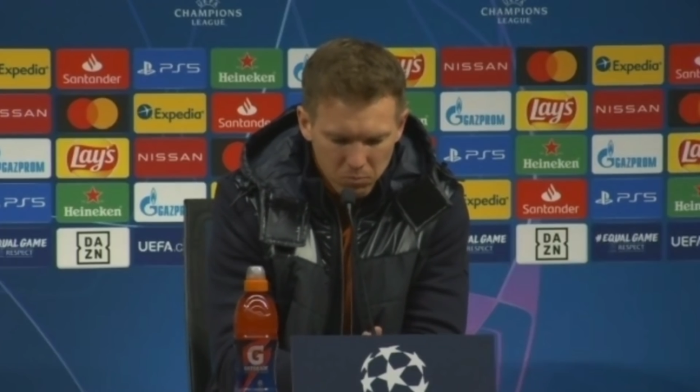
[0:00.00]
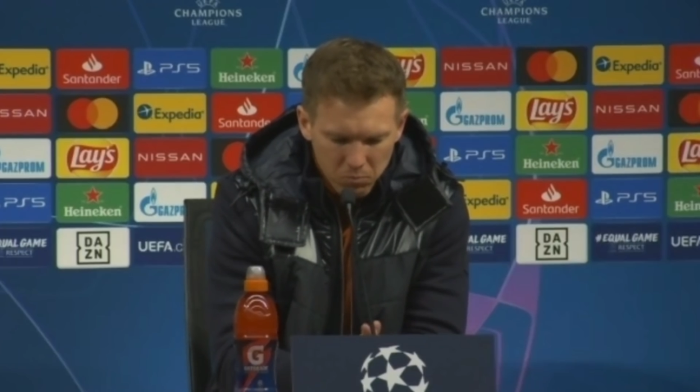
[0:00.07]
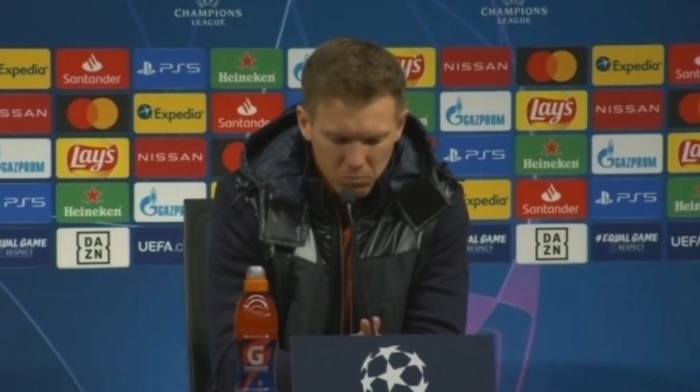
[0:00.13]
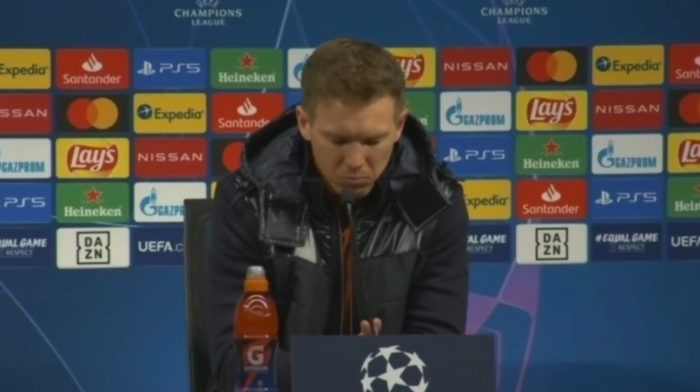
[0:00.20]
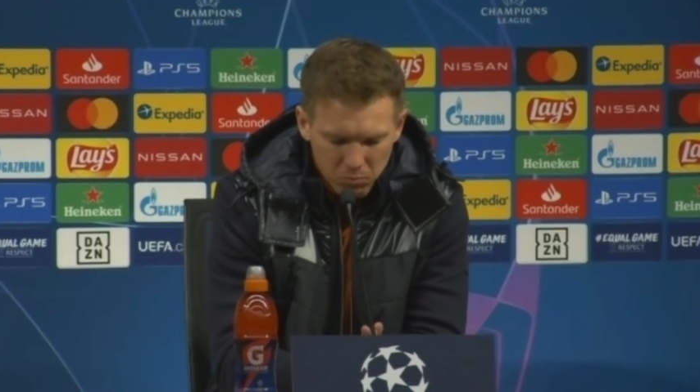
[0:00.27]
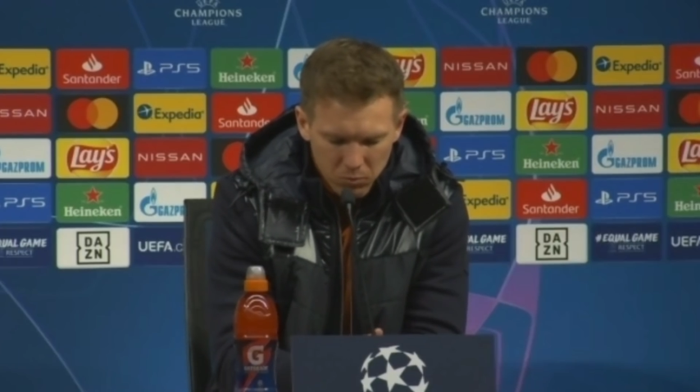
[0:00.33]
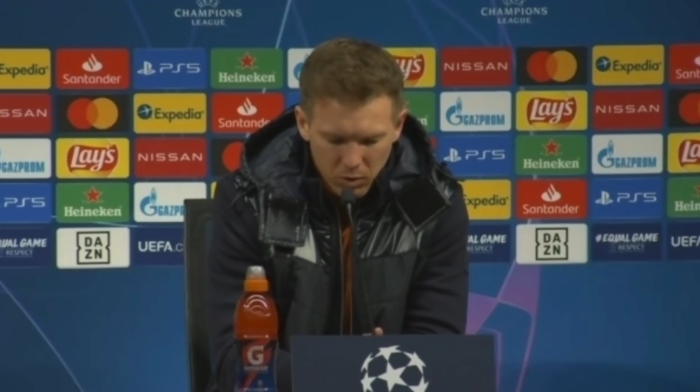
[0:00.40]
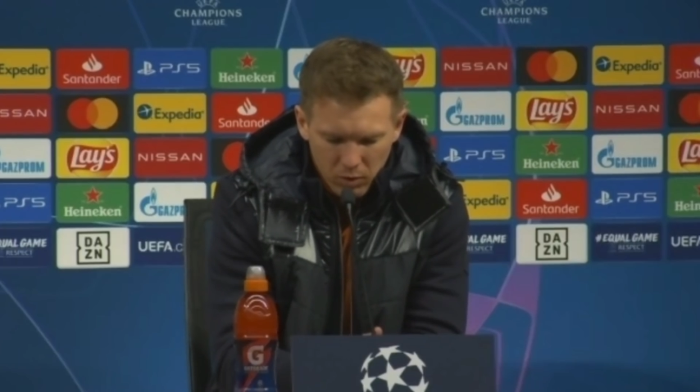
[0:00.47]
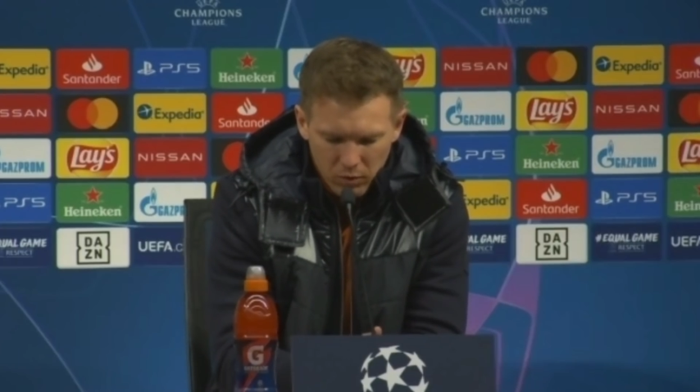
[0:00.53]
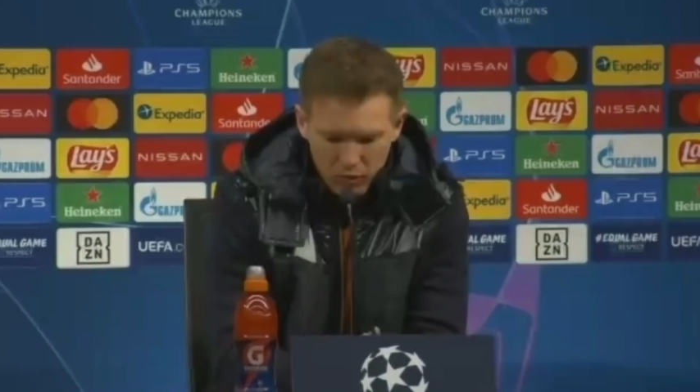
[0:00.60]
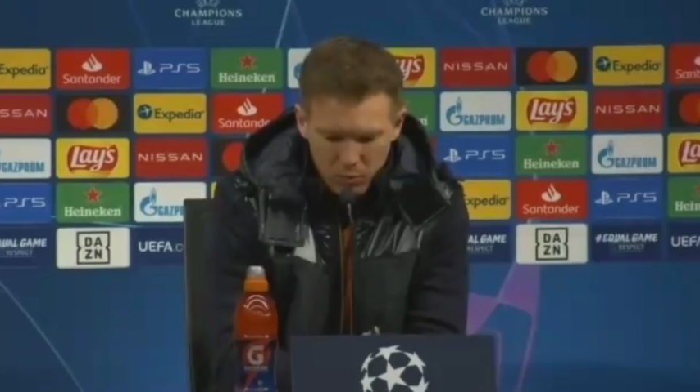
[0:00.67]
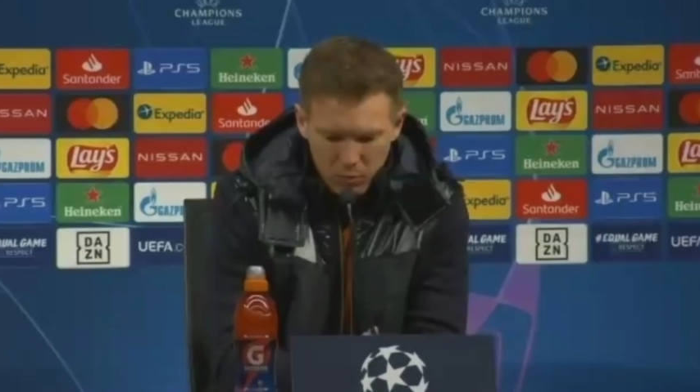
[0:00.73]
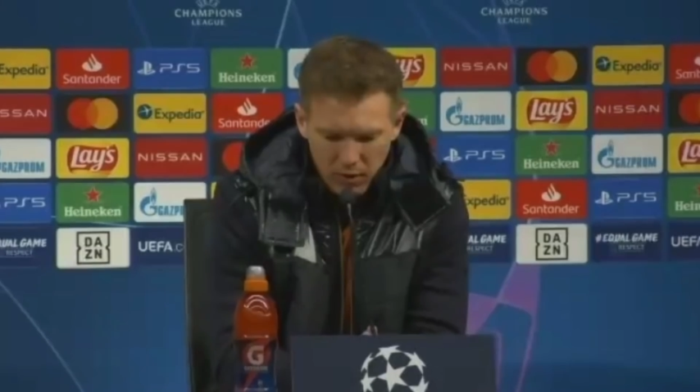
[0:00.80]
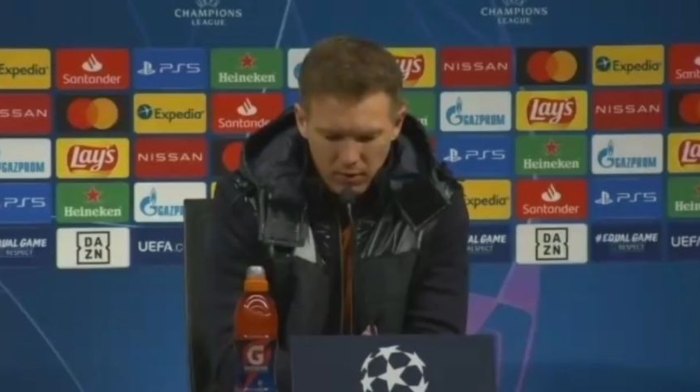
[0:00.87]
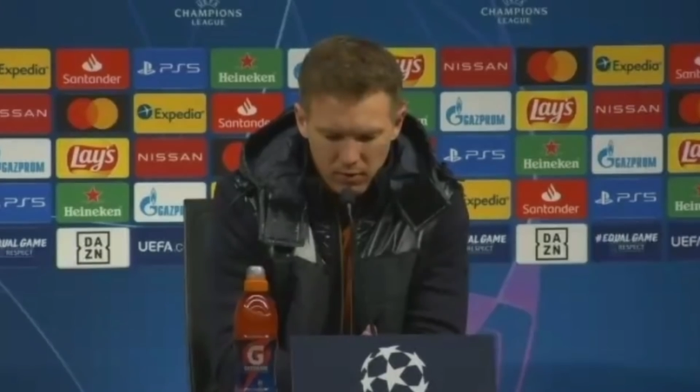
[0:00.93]
a lot of
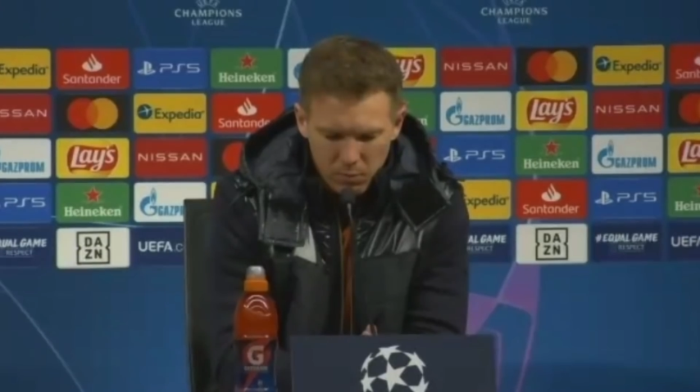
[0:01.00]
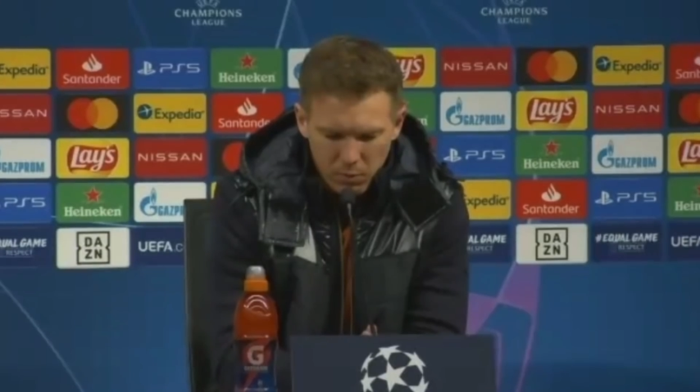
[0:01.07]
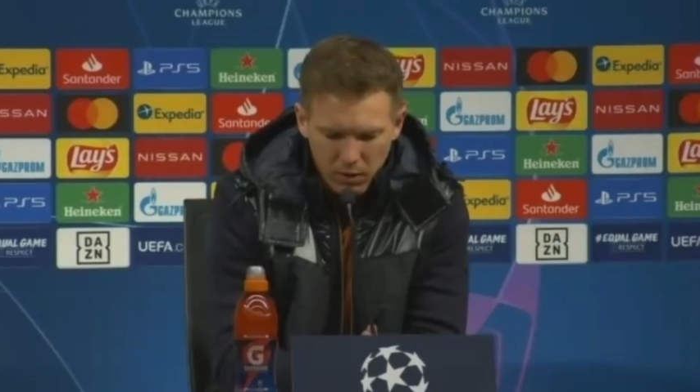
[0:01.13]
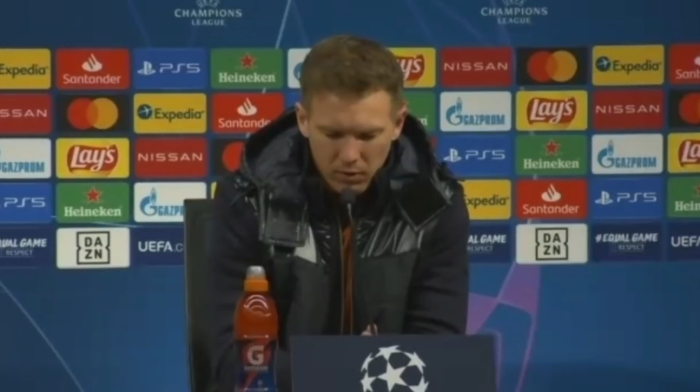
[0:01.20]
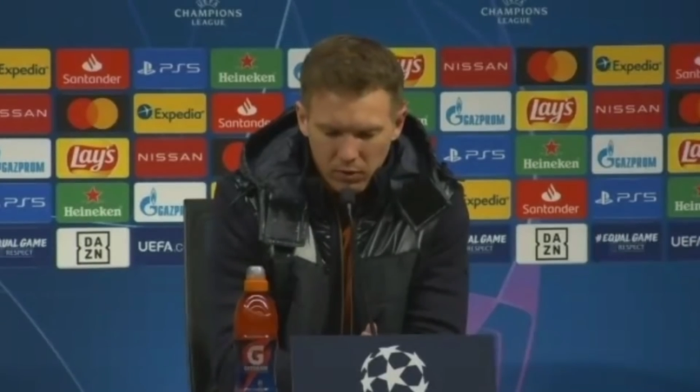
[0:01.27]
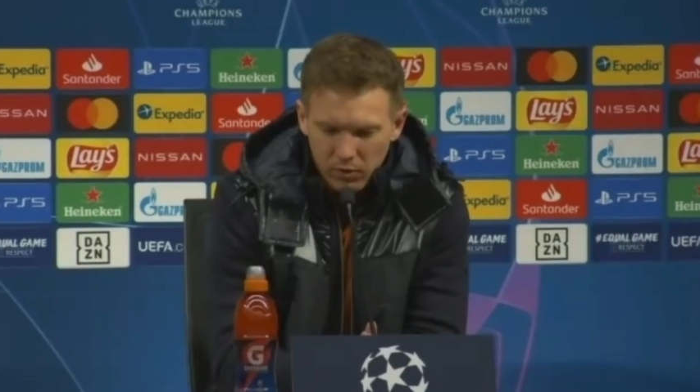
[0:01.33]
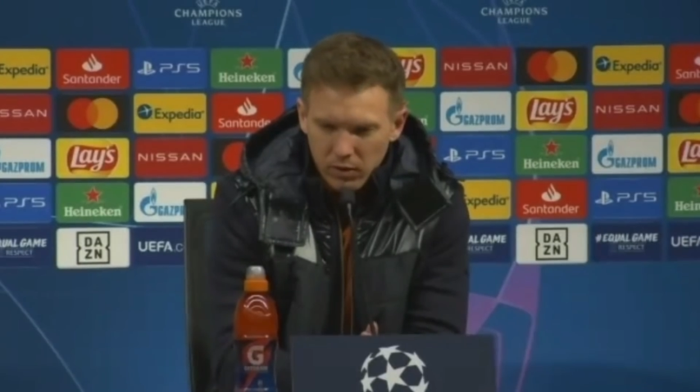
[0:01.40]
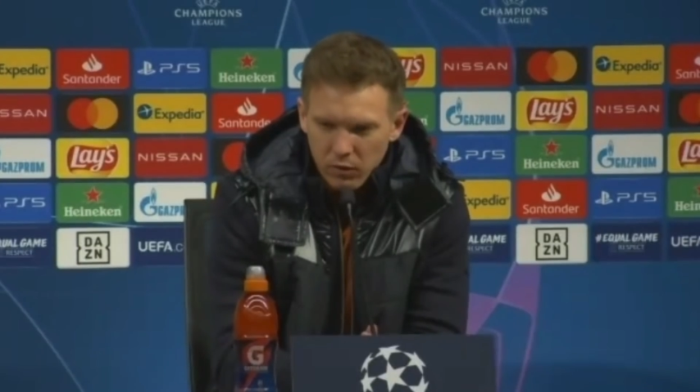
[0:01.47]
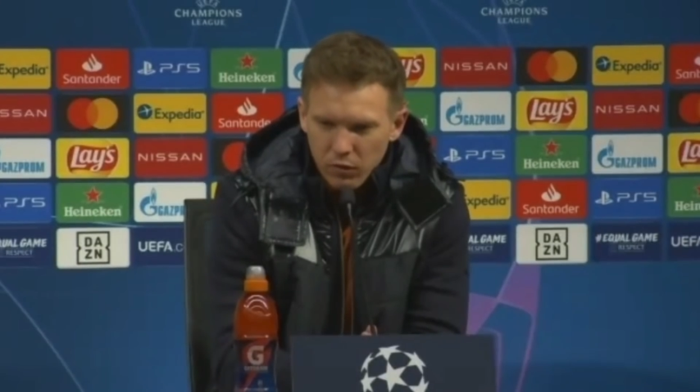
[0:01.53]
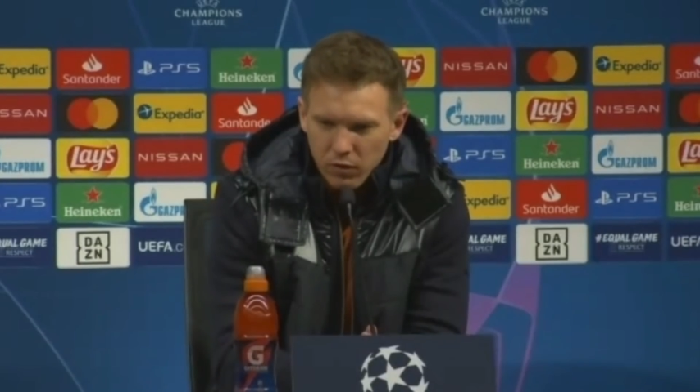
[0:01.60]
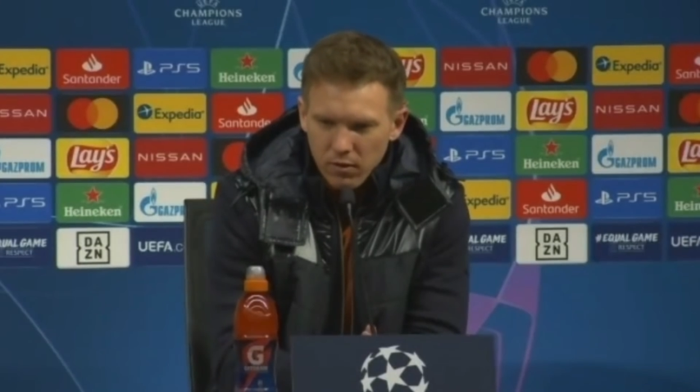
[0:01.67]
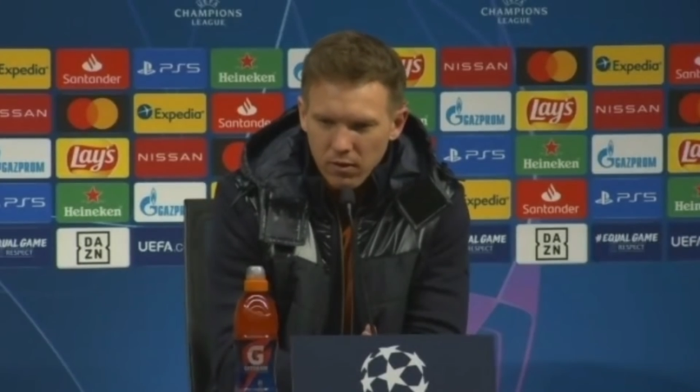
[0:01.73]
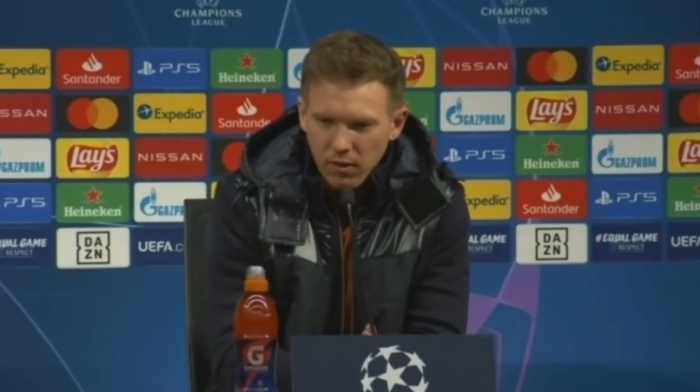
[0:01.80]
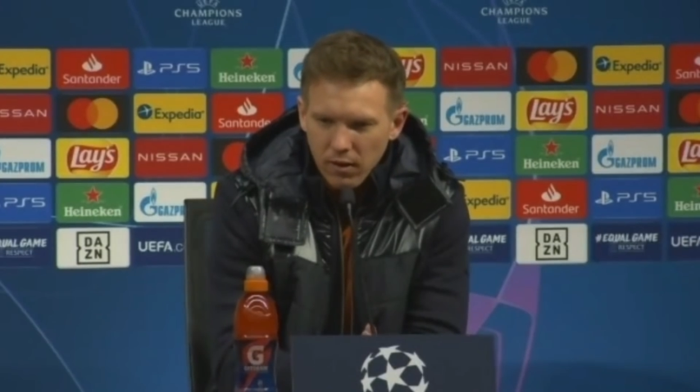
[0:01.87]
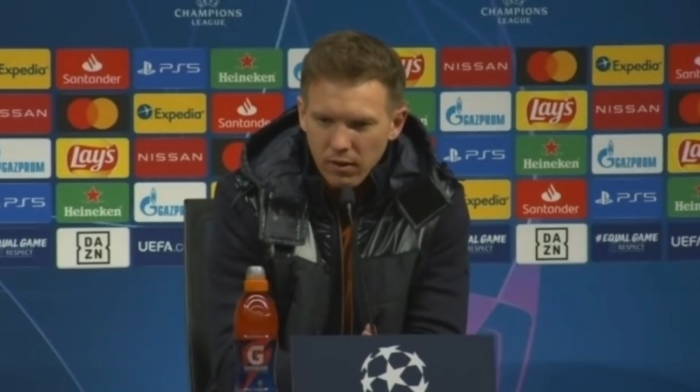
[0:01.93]
space behind our
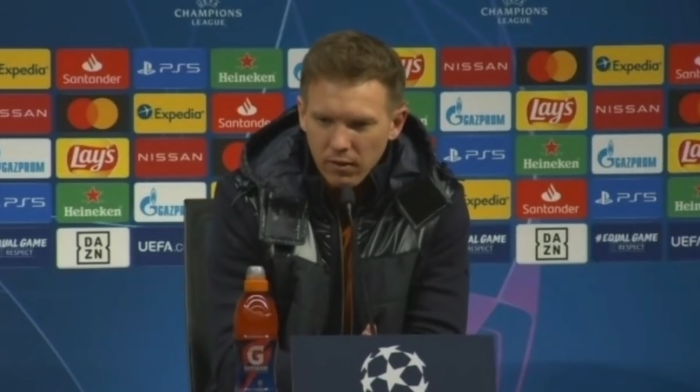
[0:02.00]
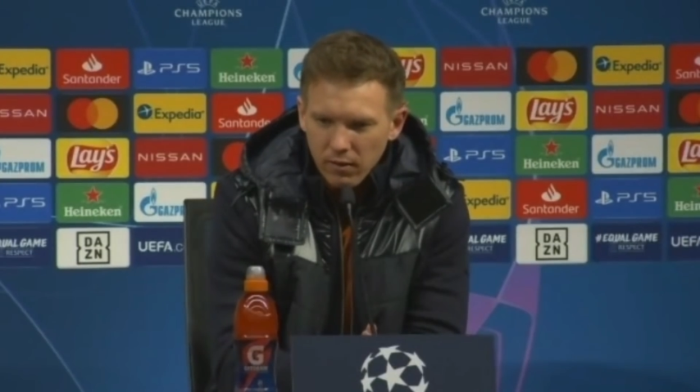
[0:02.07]
defense line,